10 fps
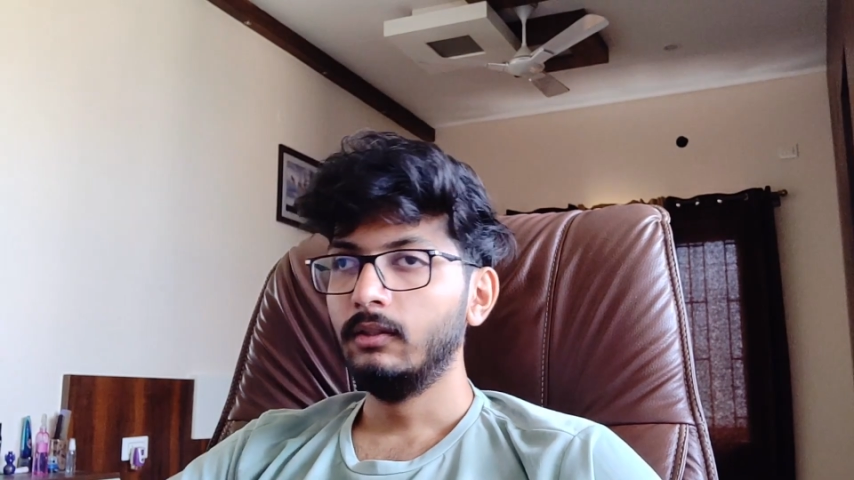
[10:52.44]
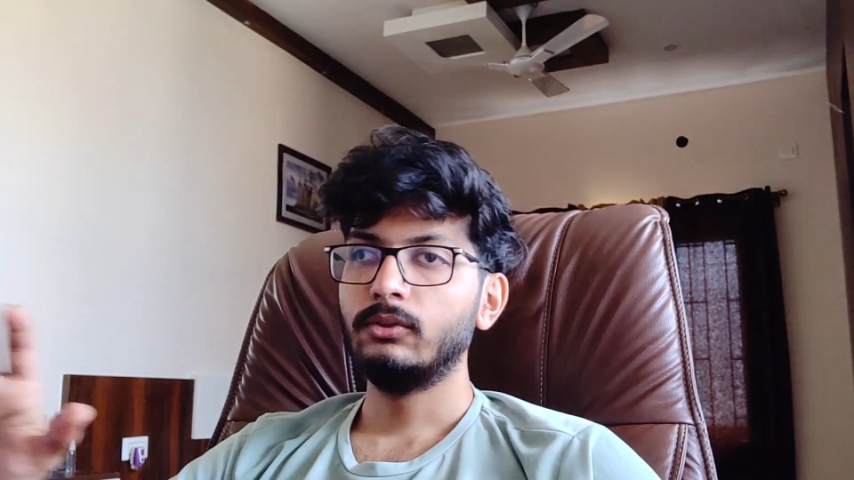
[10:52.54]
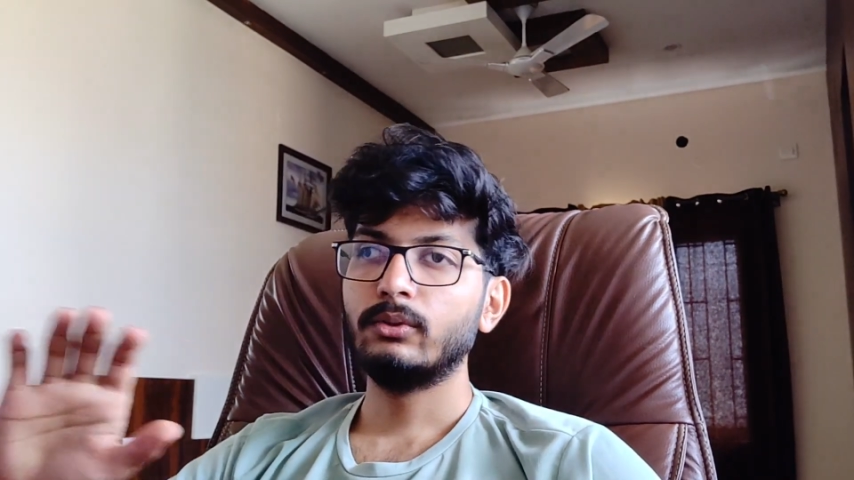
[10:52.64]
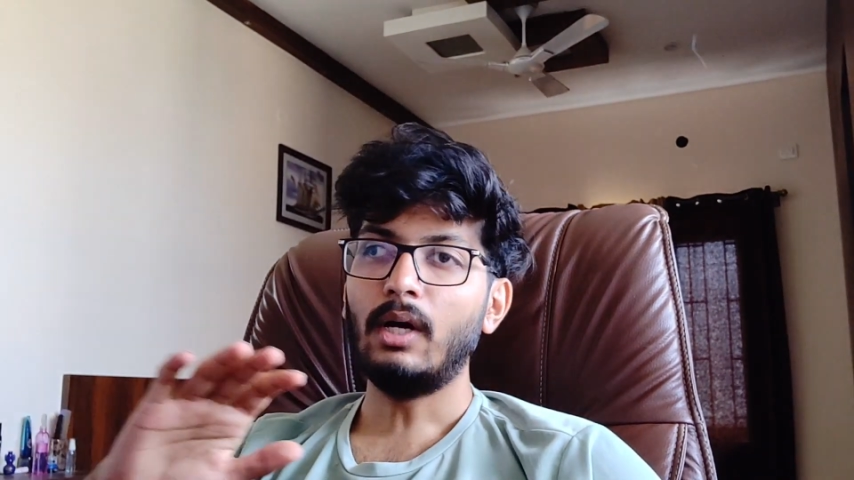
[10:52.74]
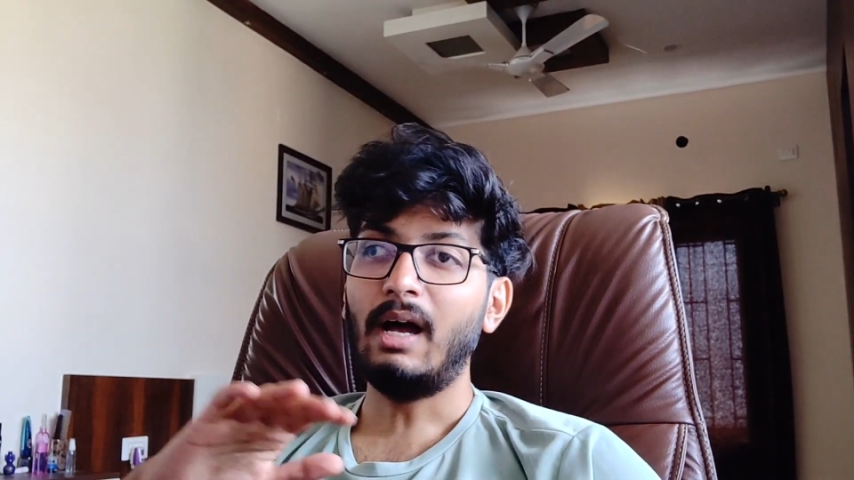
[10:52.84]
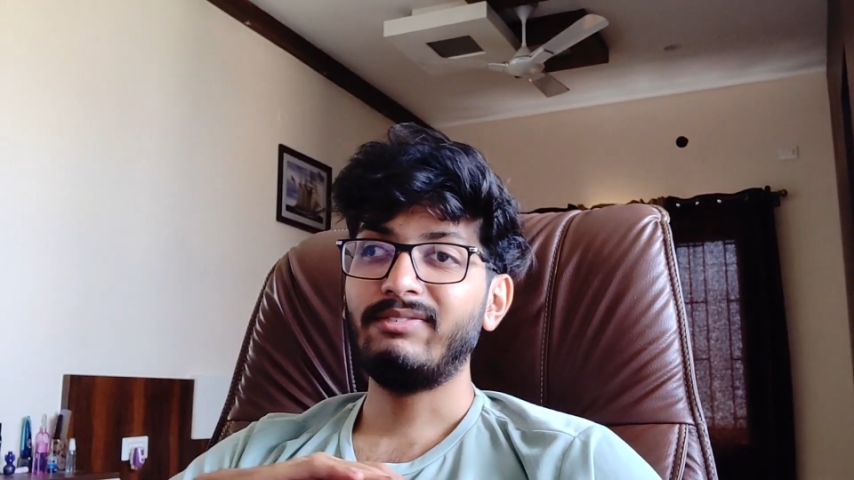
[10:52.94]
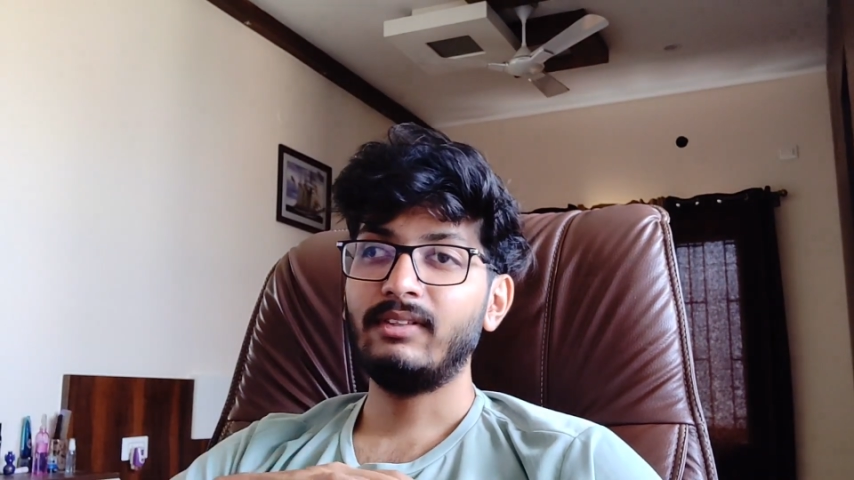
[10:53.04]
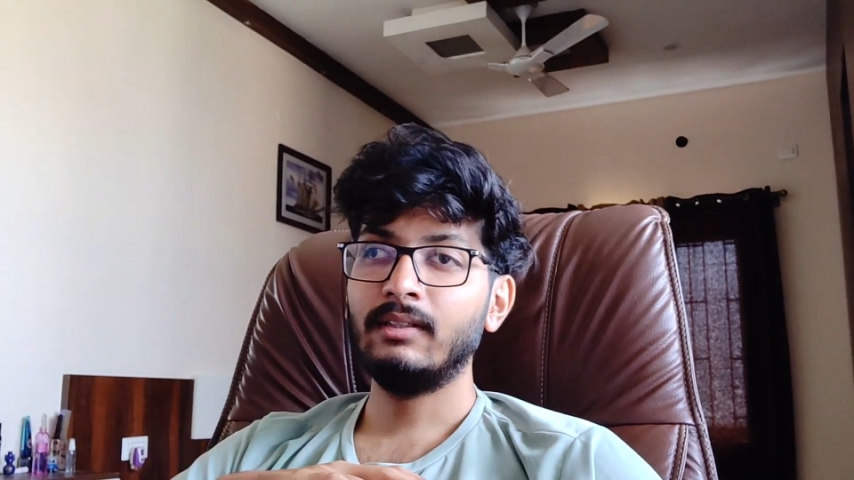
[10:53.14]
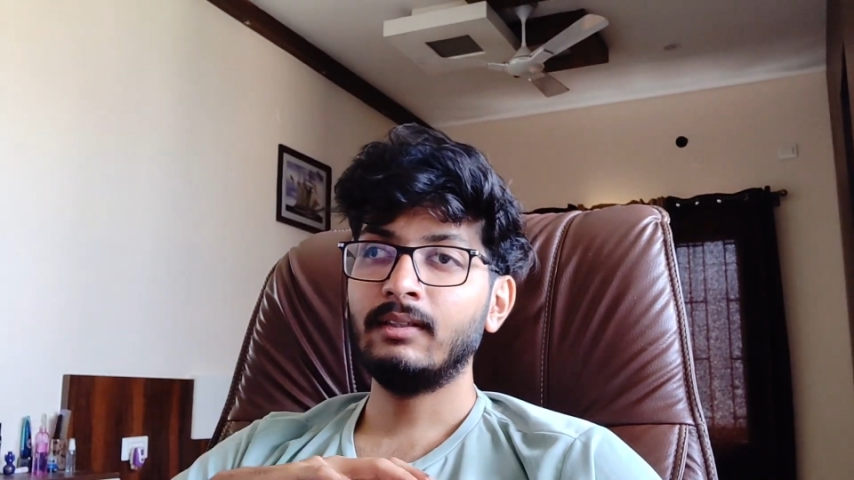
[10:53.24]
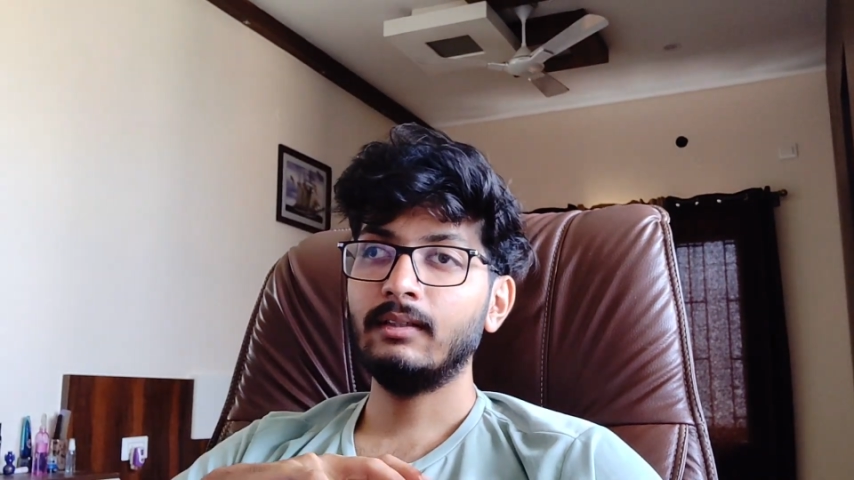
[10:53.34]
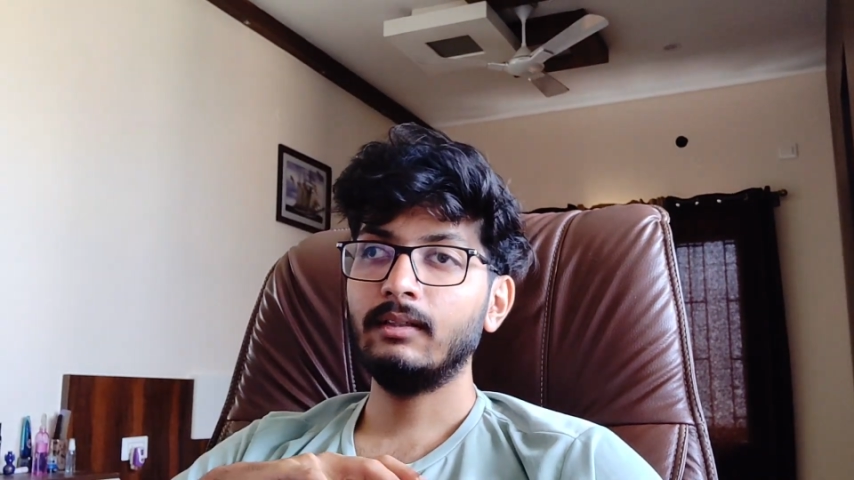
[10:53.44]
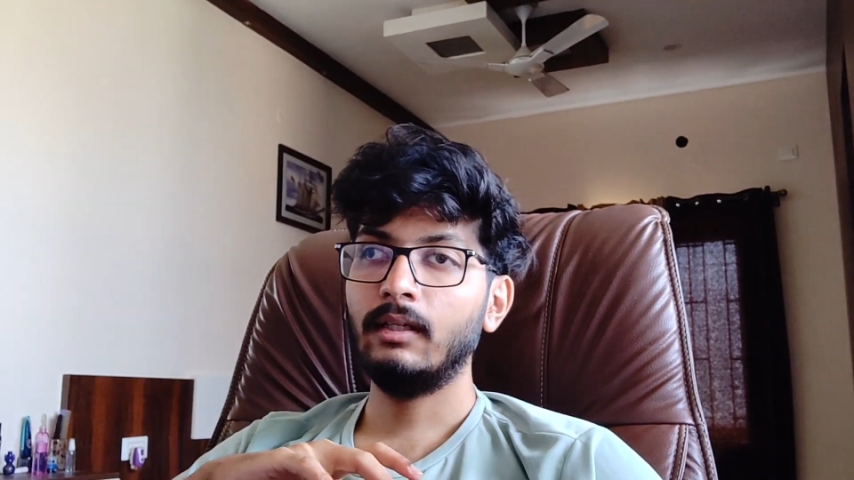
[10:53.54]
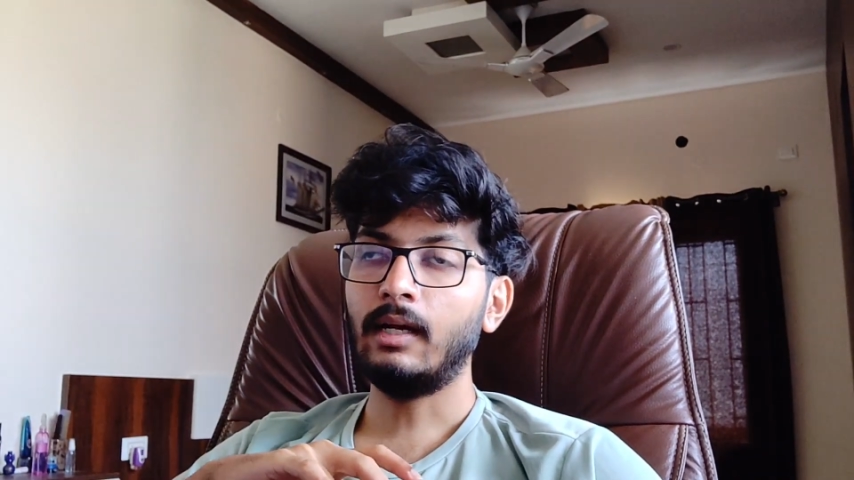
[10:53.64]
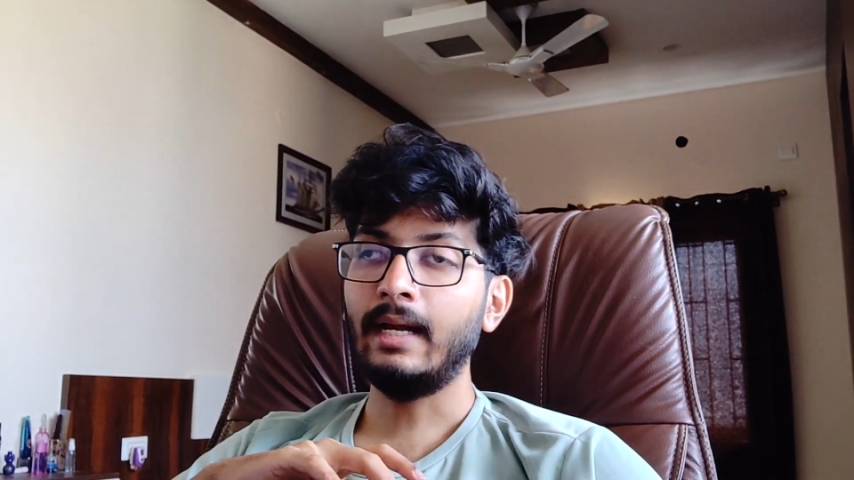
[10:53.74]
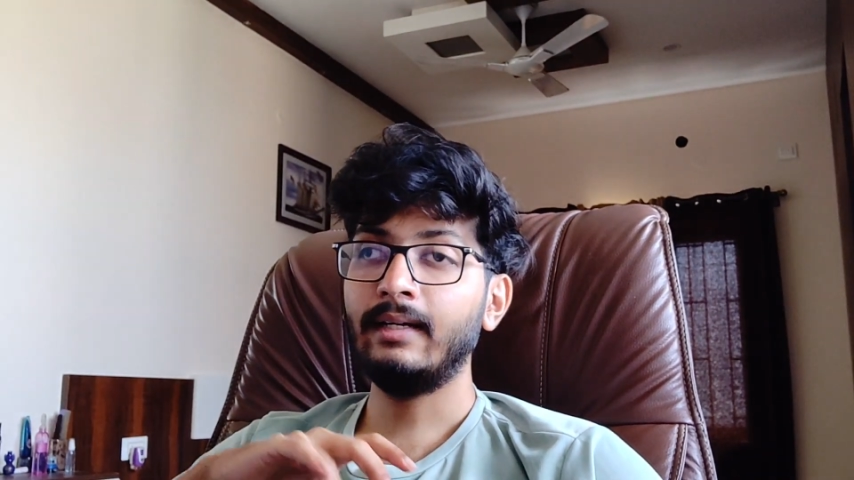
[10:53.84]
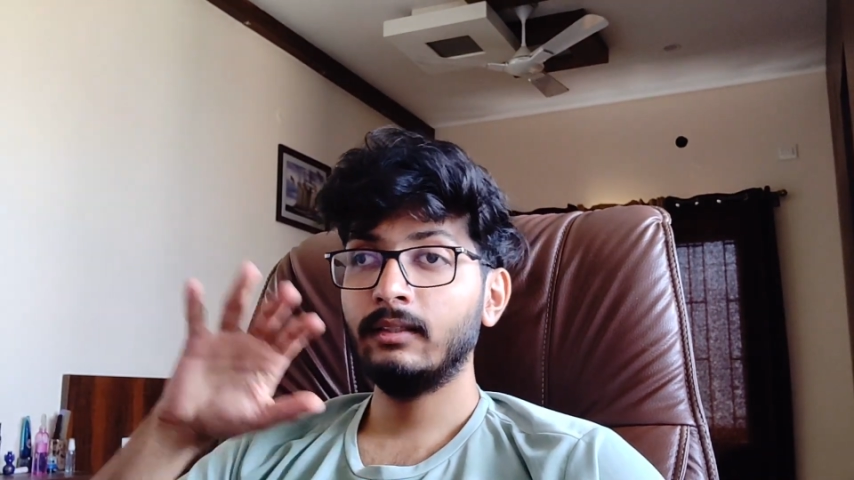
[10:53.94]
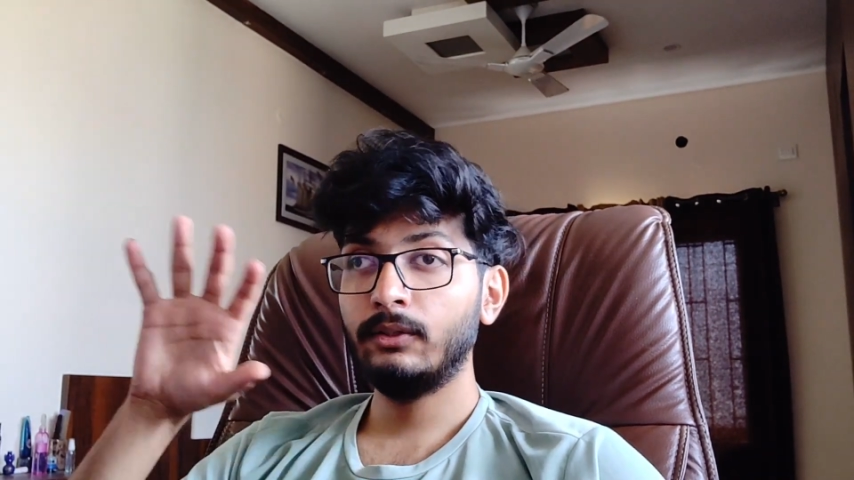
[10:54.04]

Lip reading: So after adding